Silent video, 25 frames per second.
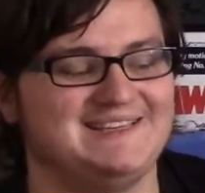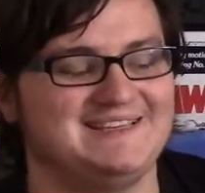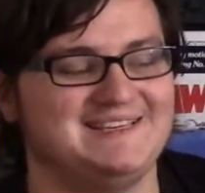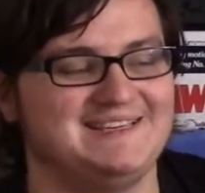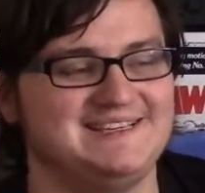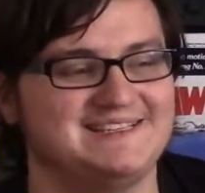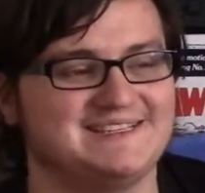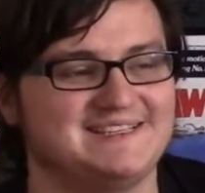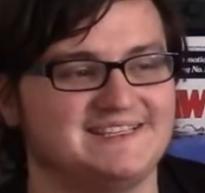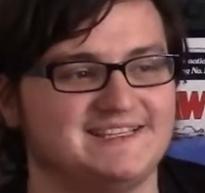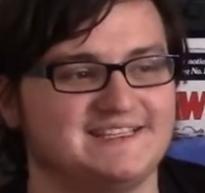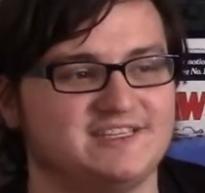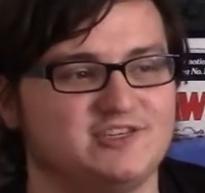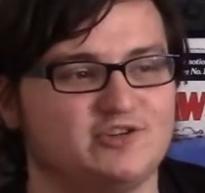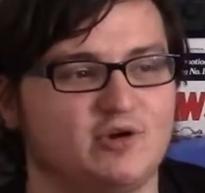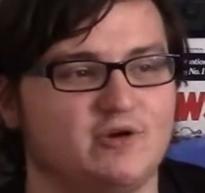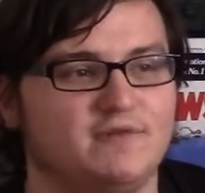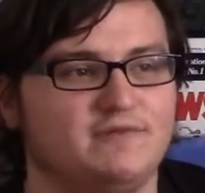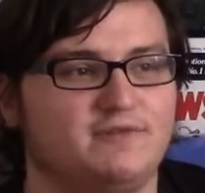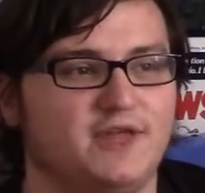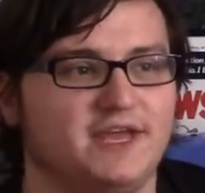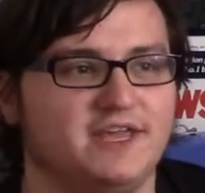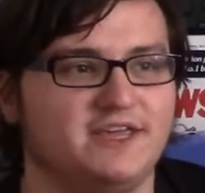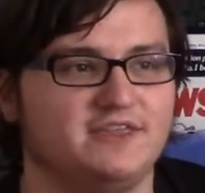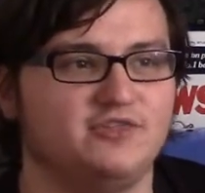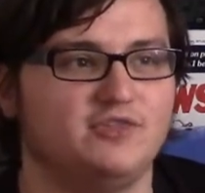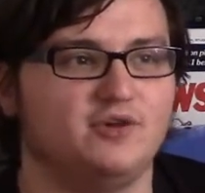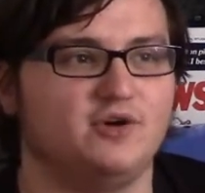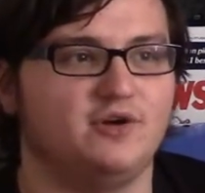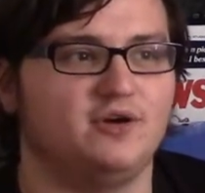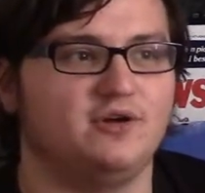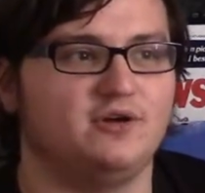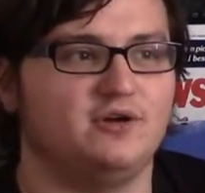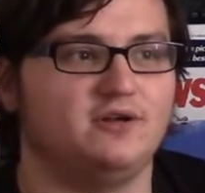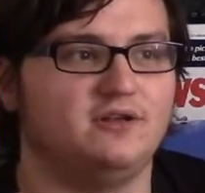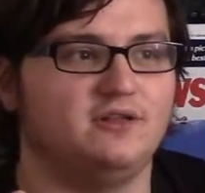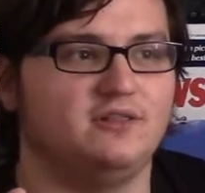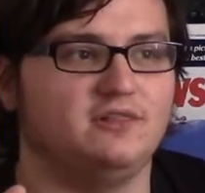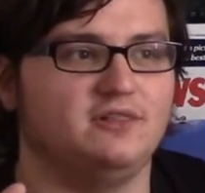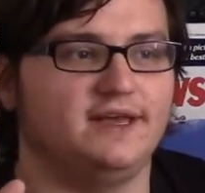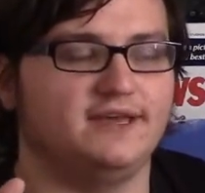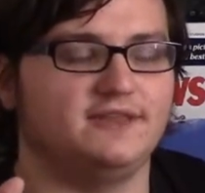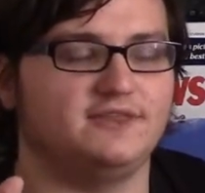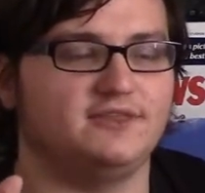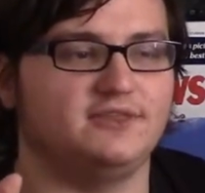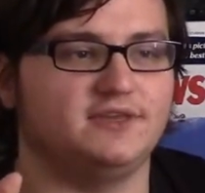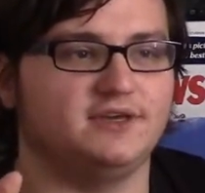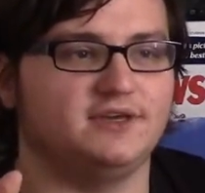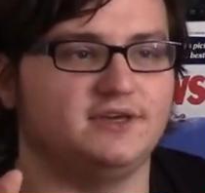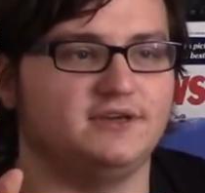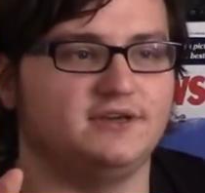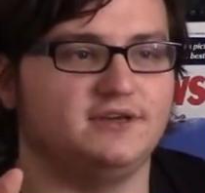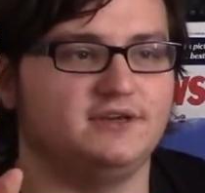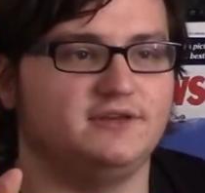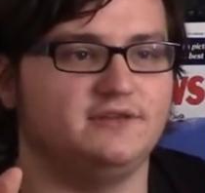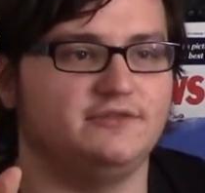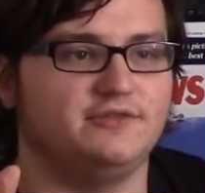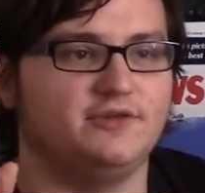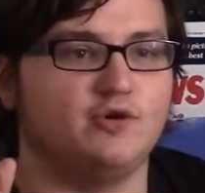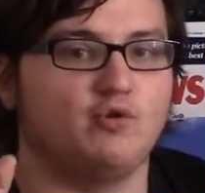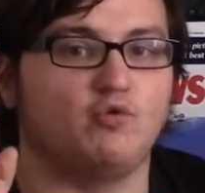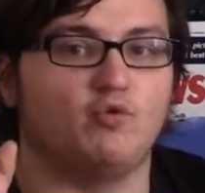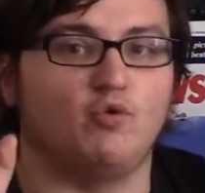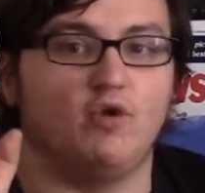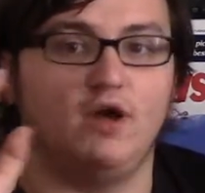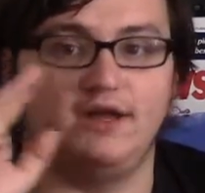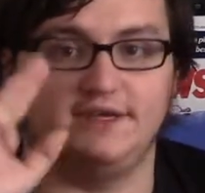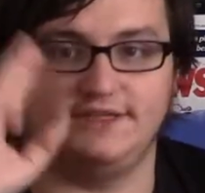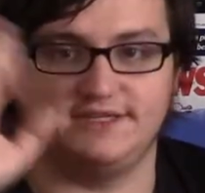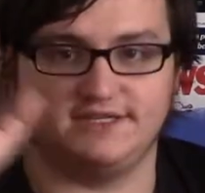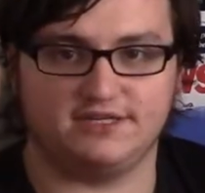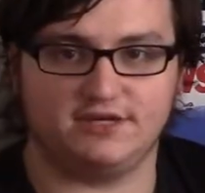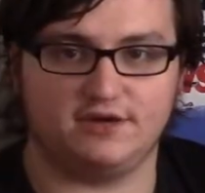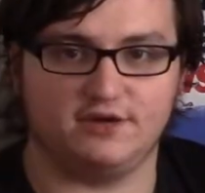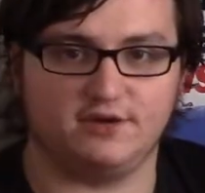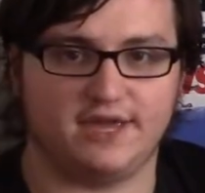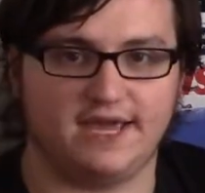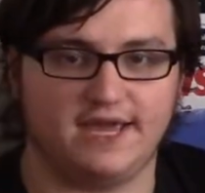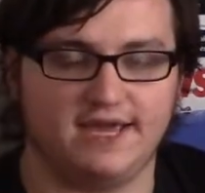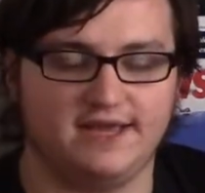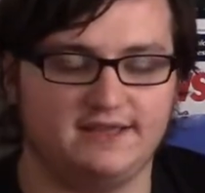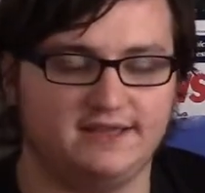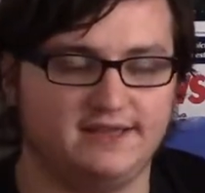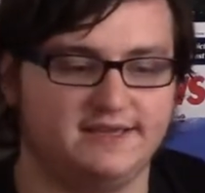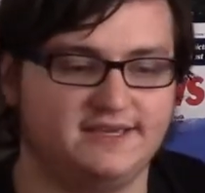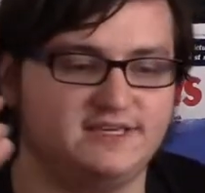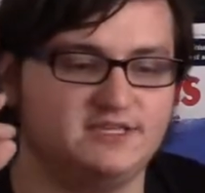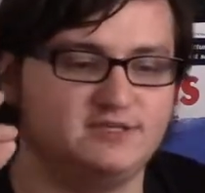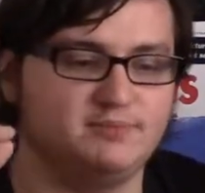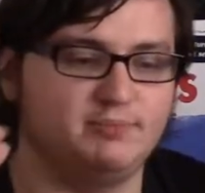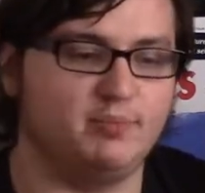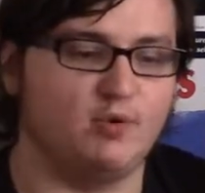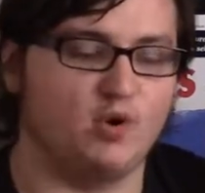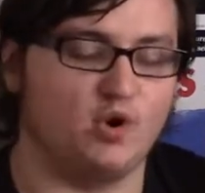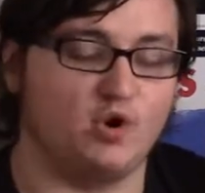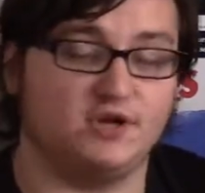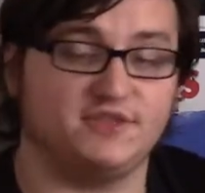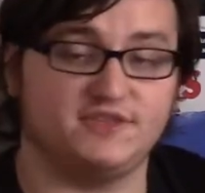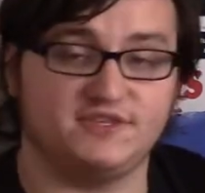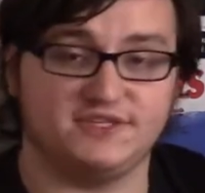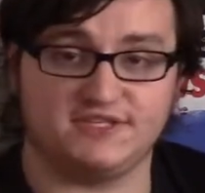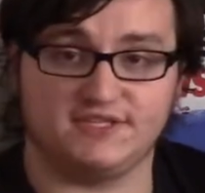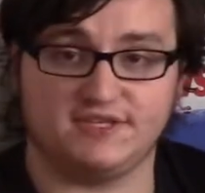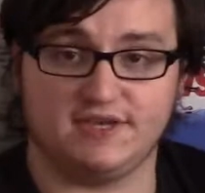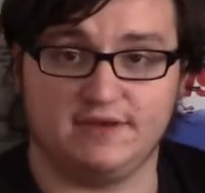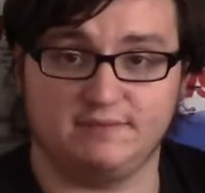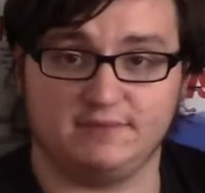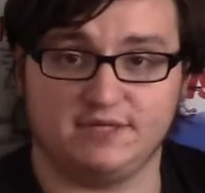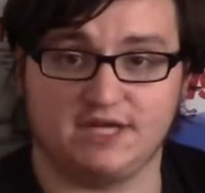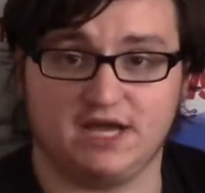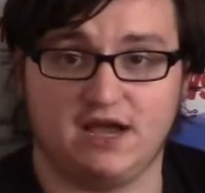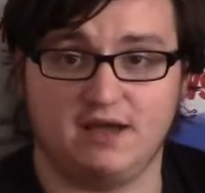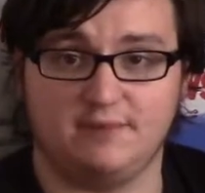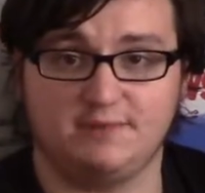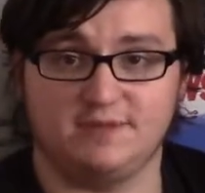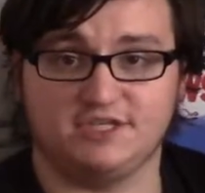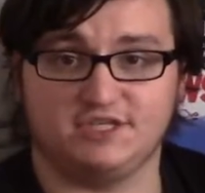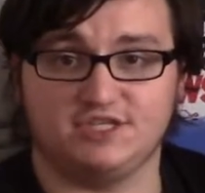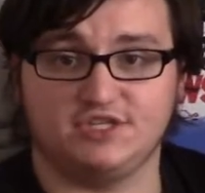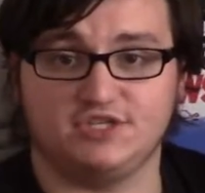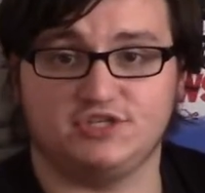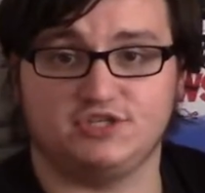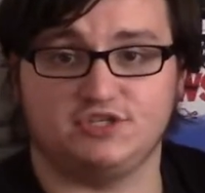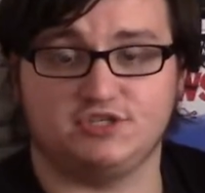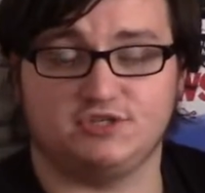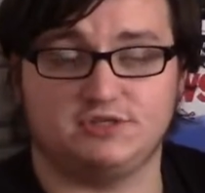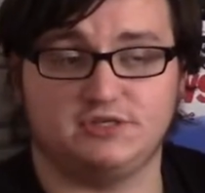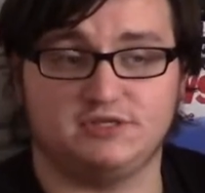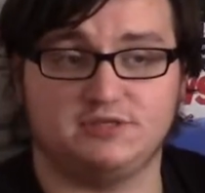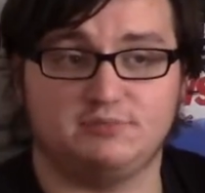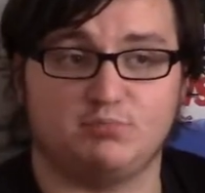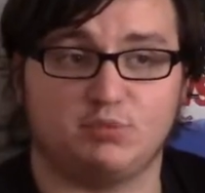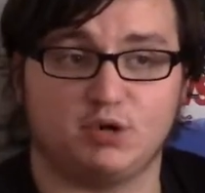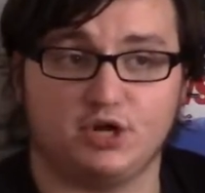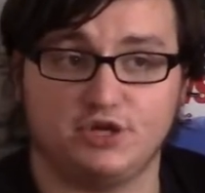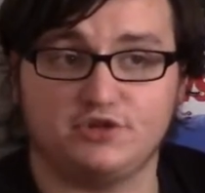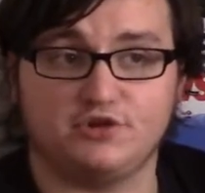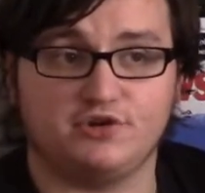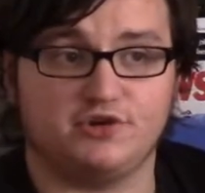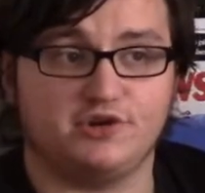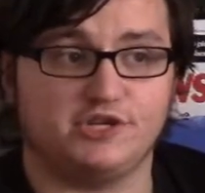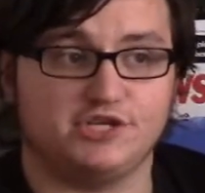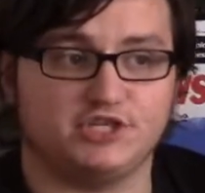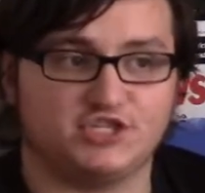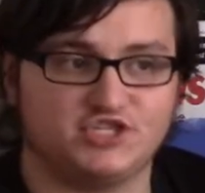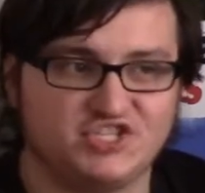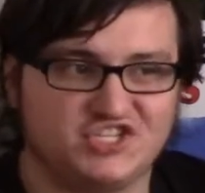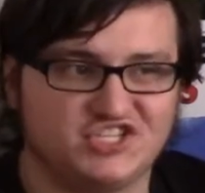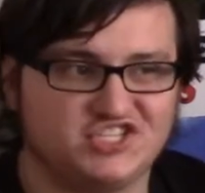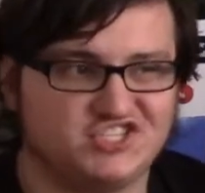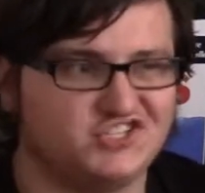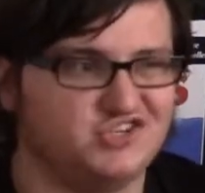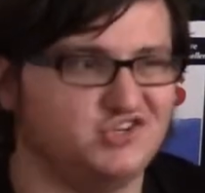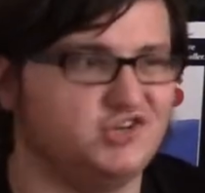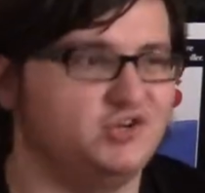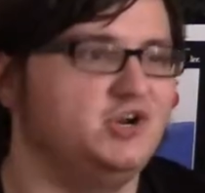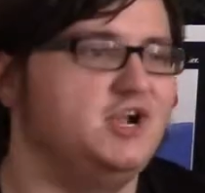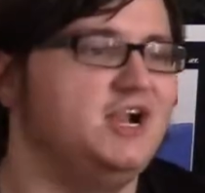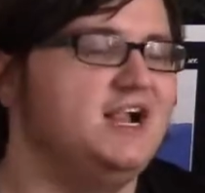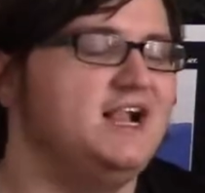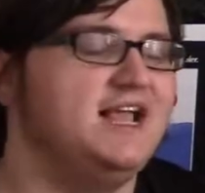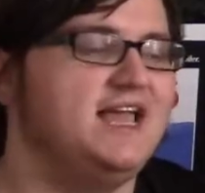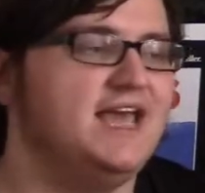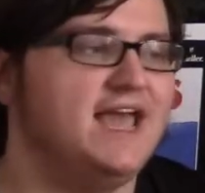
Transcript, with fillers: he's sort of like the like the the runt okay like he's born at the same time as his his brother and his sister